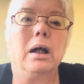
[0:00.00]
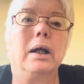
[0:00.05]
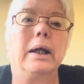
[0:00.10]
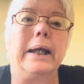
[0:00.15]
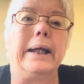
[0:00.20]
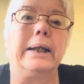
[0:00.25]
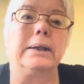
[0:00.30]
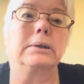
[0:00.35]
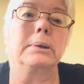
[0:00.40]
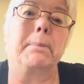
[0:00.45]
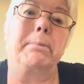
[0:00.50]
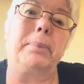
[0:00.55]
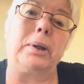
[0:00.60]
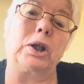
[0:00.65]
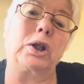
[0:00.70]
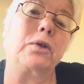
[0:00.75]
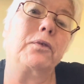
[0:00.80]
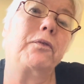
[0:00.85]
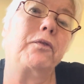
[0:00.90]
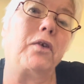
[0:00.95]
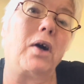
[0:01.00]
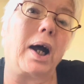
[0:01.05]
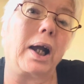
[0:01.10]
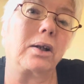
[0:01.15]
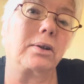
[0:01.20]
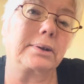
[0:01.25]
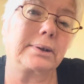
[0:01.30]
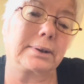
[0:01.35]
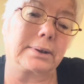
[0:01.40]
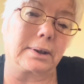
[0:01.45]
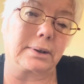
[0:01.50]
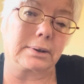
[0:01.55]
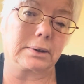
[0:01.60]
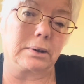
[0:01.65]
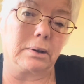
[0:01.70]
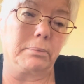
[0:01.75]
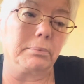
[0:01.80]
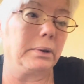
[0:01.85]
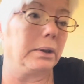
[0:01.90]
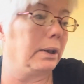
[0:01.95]
It's a bigger file
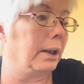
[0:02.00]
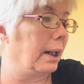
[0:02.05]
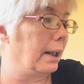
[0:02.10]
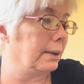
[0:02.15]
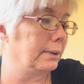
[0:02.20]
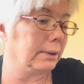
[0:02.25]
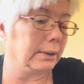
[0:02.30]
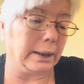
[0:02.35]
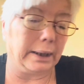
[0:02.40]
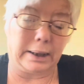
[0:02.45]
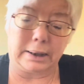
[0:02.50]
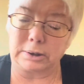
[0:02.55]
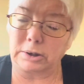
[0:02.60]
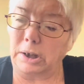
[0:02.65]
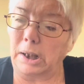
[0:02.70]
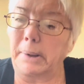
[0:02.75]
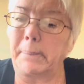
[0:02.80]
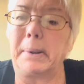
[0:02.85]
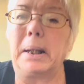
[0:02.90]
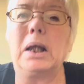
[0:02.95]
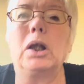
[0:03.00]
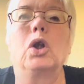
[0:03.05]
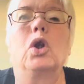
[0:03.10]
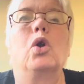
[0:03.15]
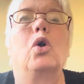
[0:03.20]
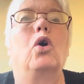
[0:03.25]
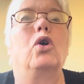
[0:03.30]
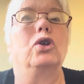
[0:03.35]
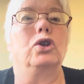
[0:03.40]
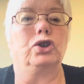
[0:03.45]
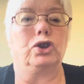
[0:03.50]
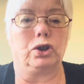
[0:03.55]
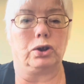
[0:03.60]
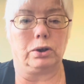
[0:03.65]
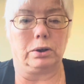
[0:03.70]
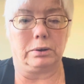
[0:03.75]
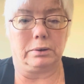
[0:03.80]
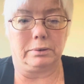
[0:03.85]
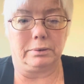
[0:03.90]
system. Yes, it is going to be larger.